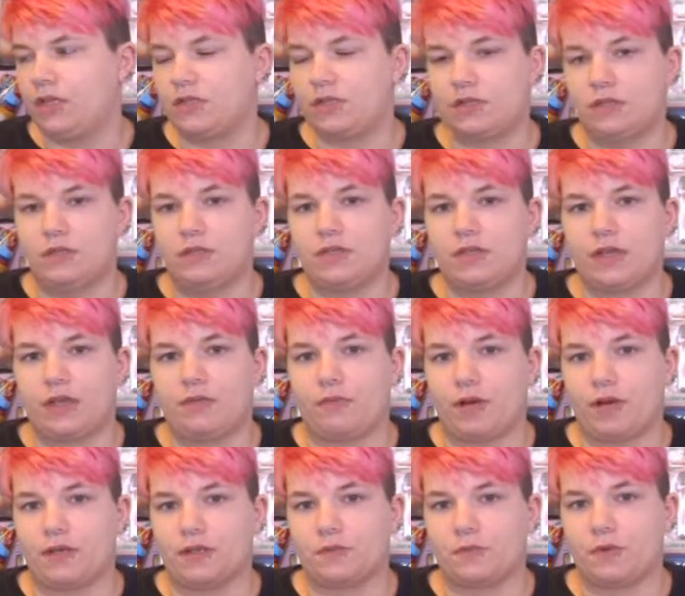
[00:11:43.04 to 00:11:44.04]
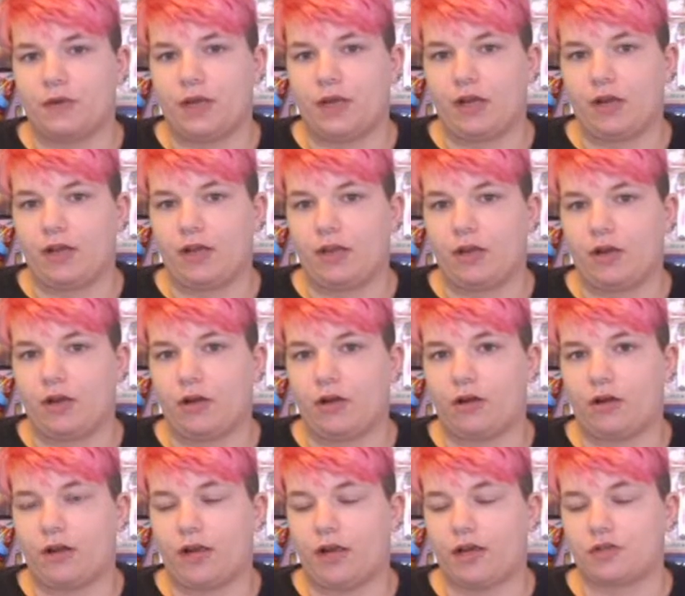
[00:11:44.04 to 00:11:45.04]
the suicide rate is pretty high. Like,
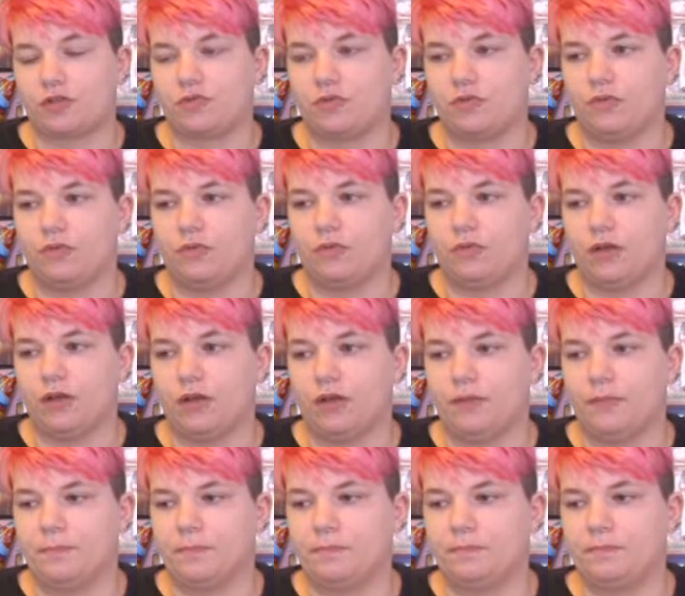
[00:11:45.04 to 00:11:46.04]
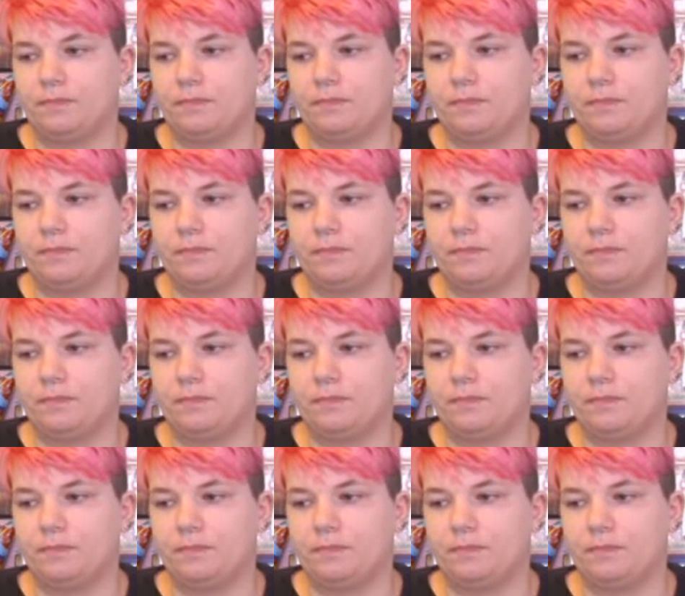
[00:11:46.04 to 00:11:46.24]
our actual um,